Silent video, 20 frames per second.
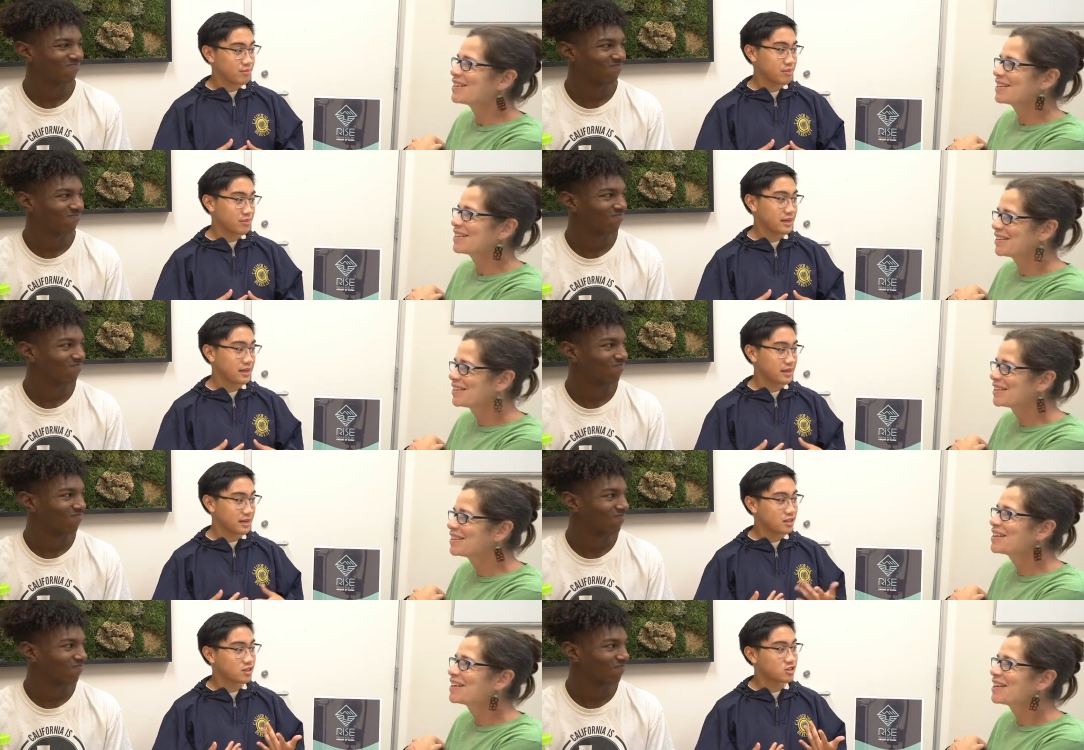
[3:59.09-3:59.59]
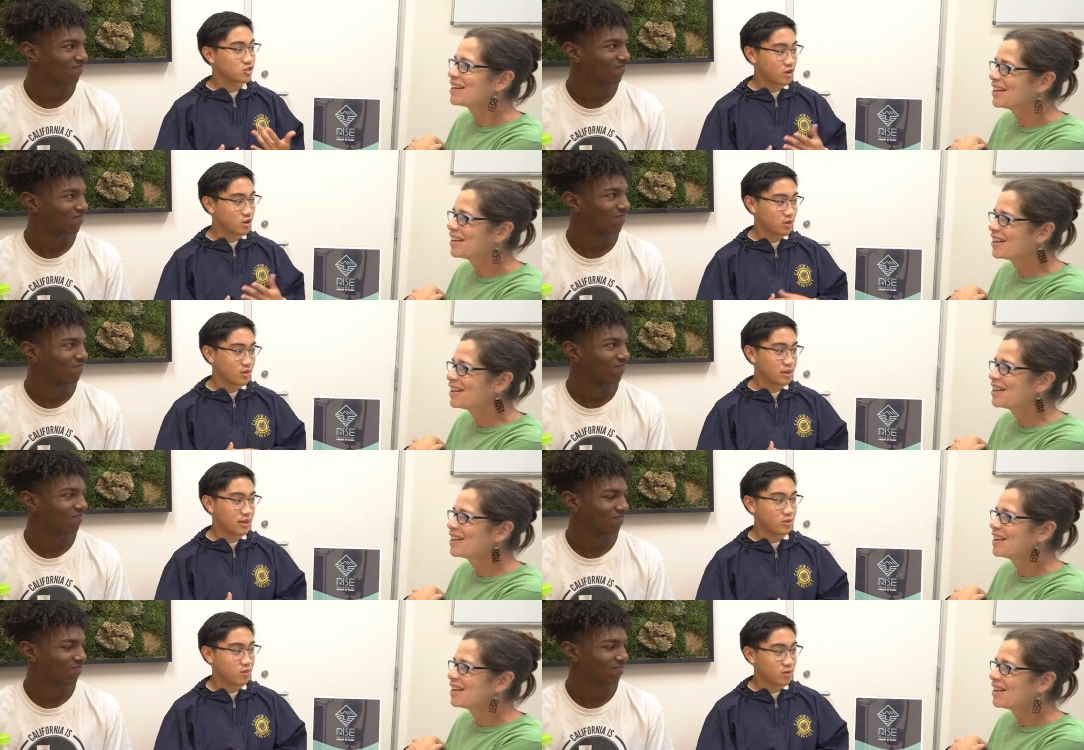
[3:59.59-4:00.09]
Speaker 1: yeah. be
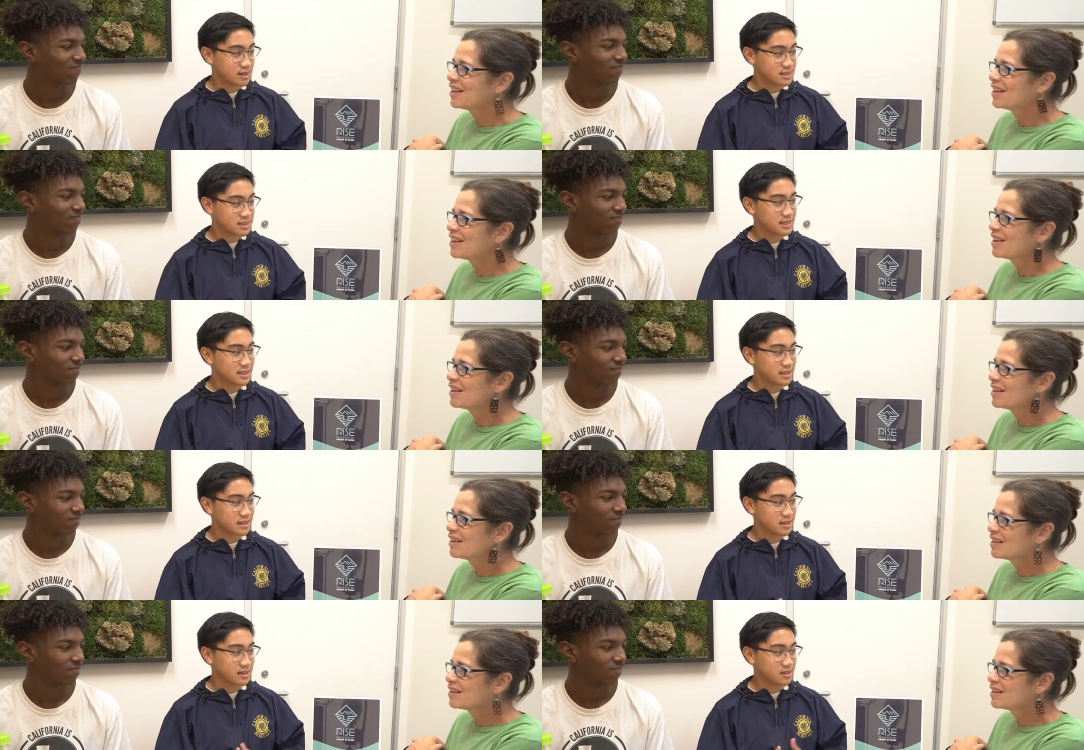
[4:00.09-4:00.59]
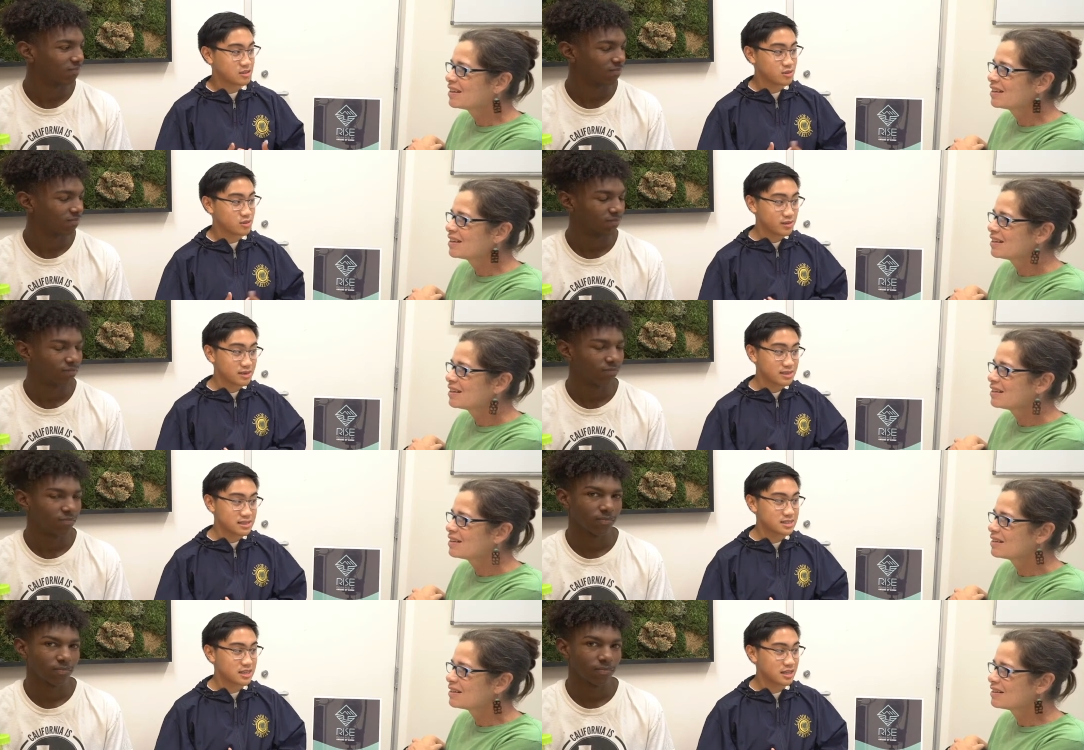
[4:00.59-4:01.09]
controlling what's in the
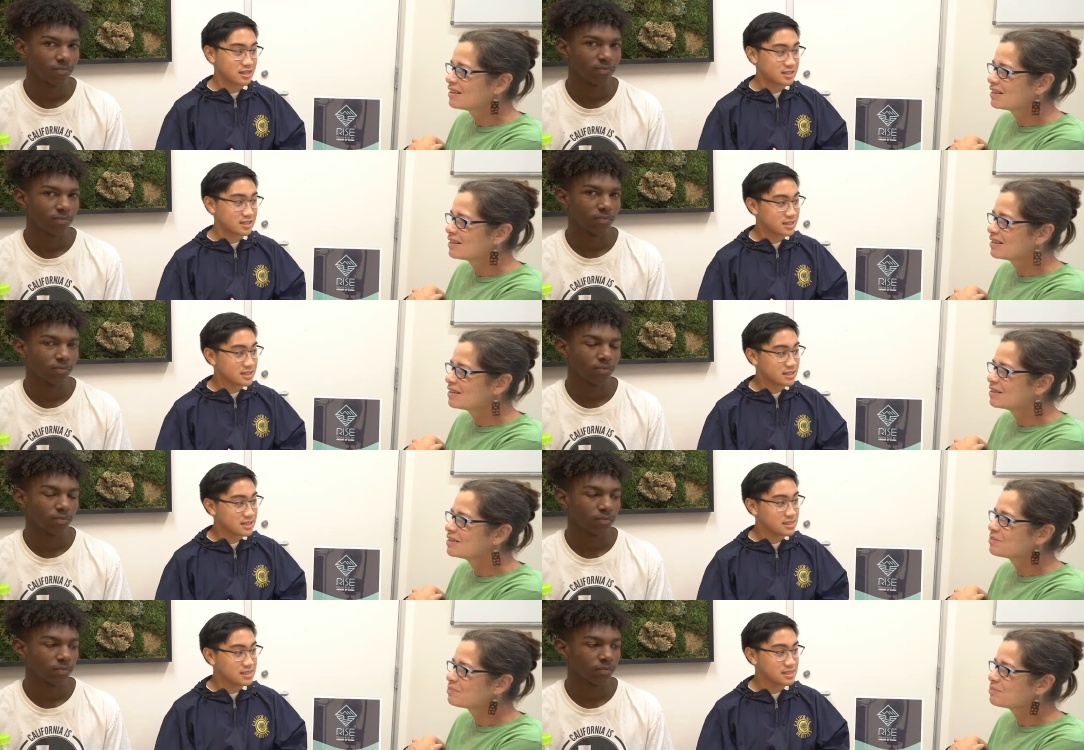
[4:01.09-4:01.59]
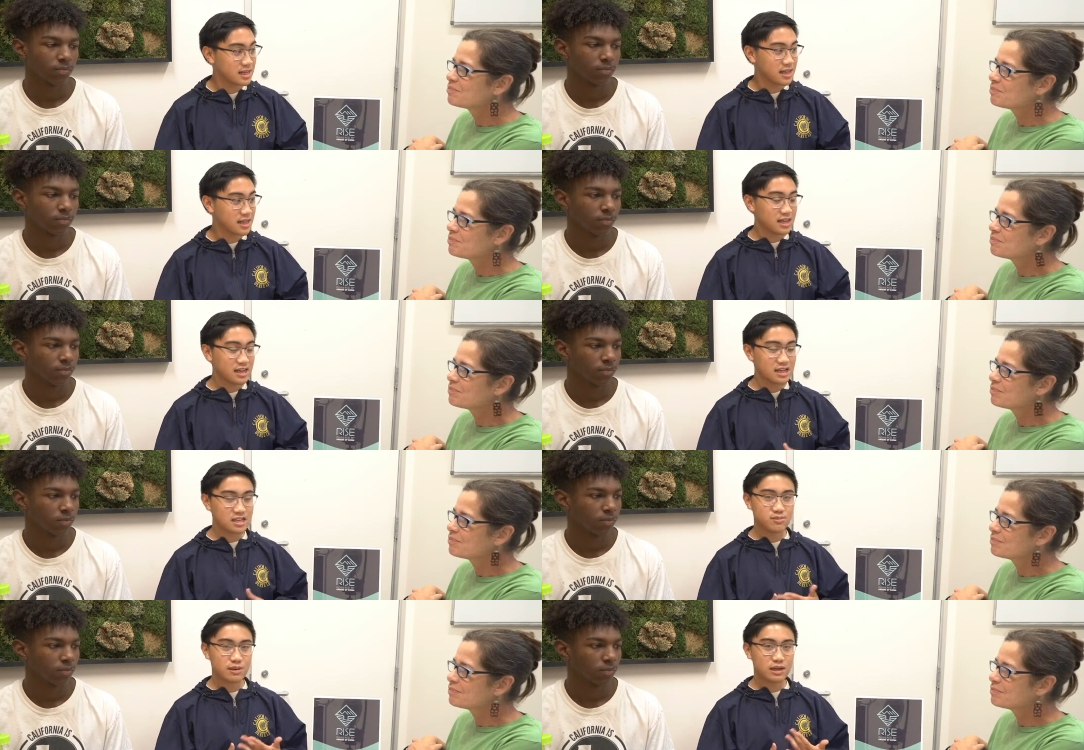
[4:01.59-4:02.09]
students' lunches,
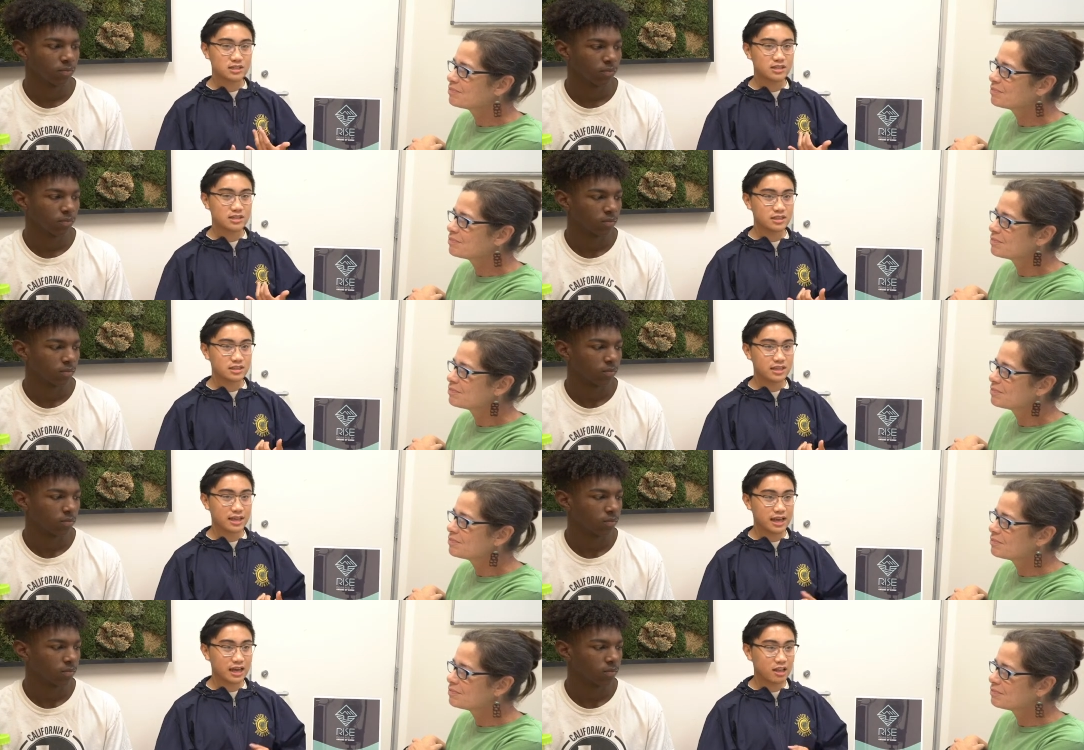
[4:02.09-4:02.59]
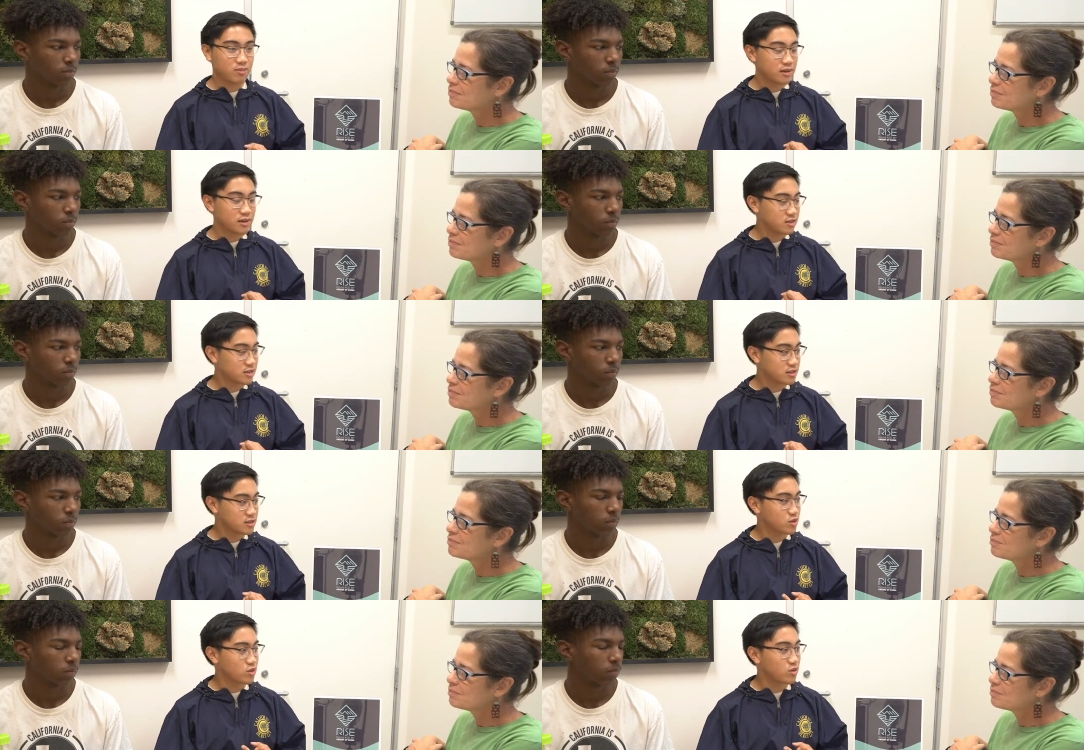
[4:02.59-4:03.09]
especially in like
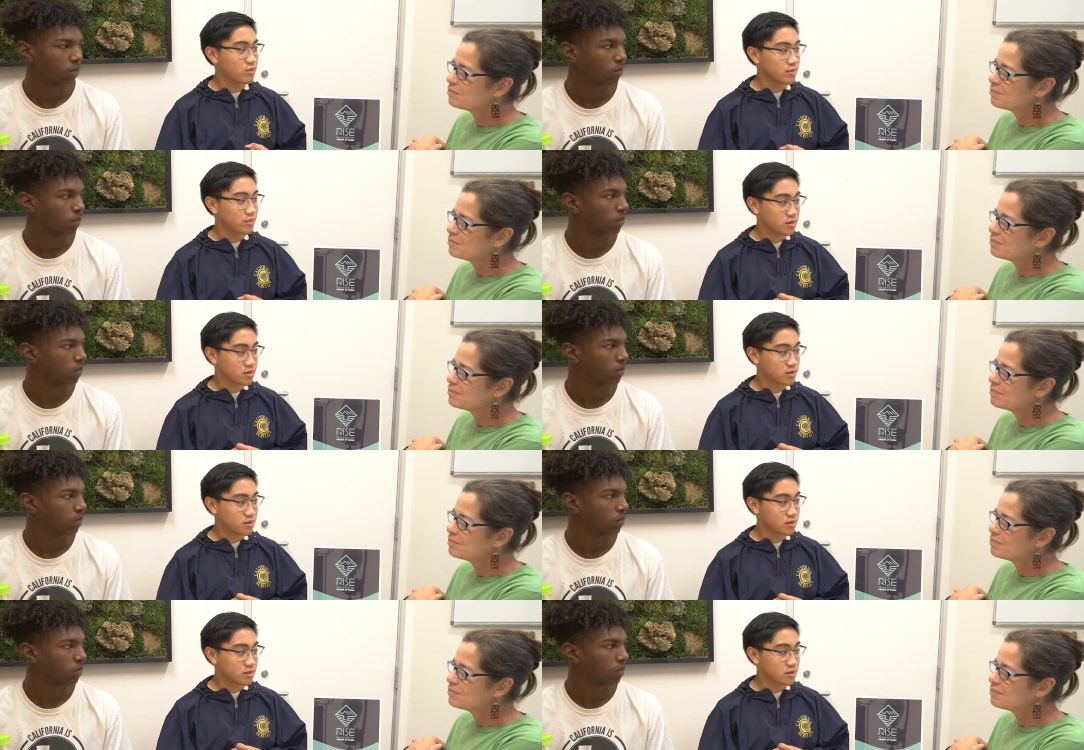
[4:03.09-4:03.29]
elementary school and